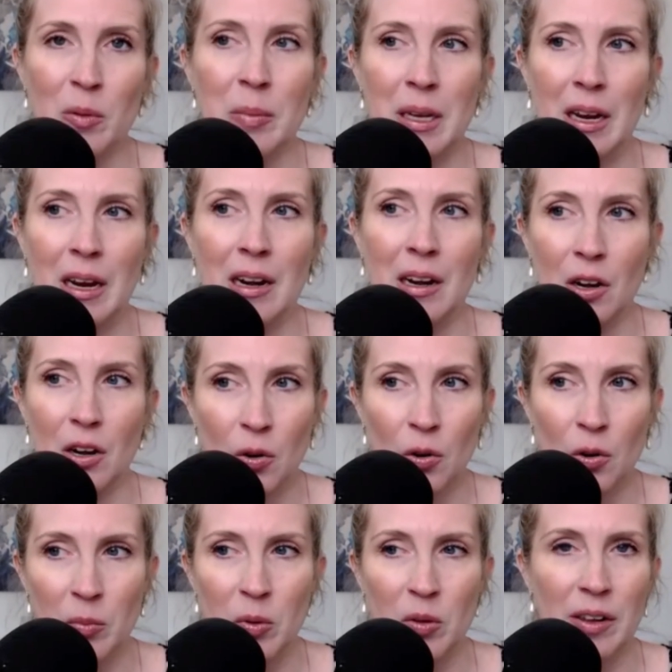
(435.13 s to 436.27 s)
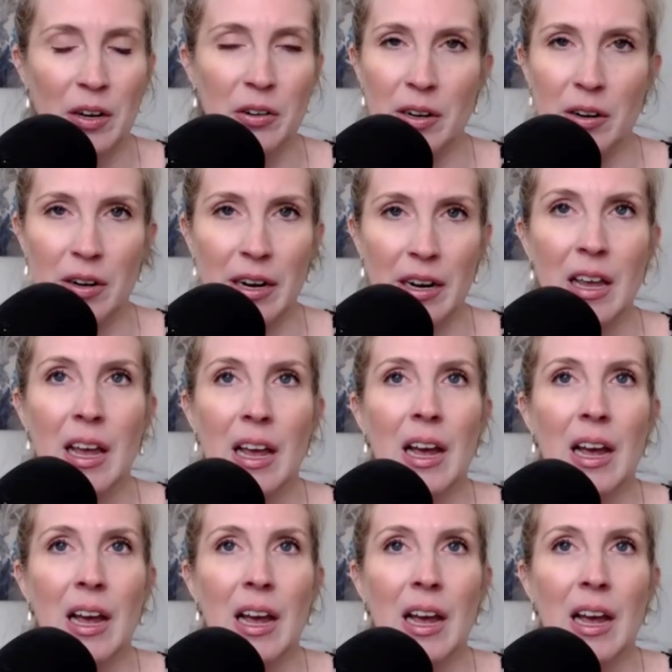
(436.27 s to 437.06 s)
being, an incredible veterinarian,